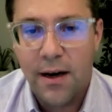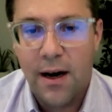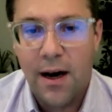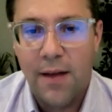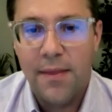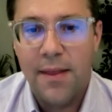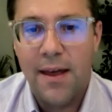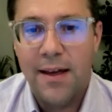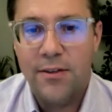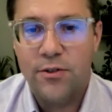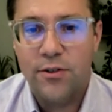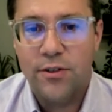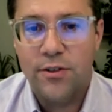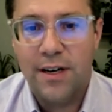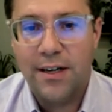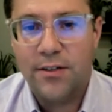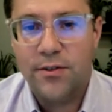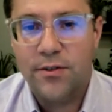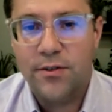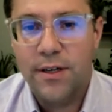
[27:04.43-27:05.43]
on that
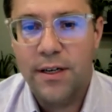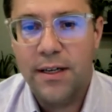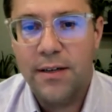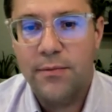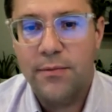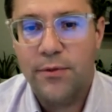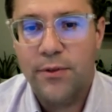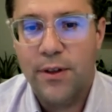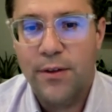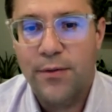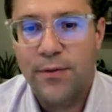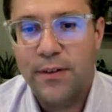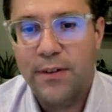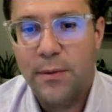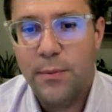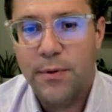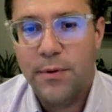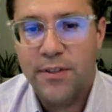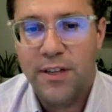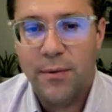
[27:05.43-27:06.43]
trajectory for the
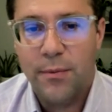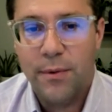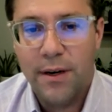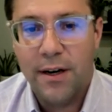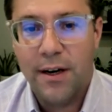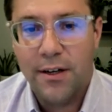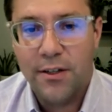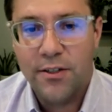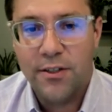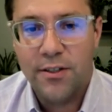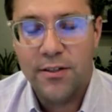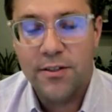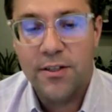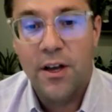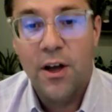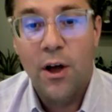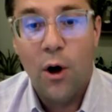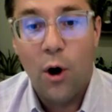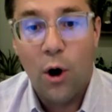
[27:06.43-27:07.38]
50% reductions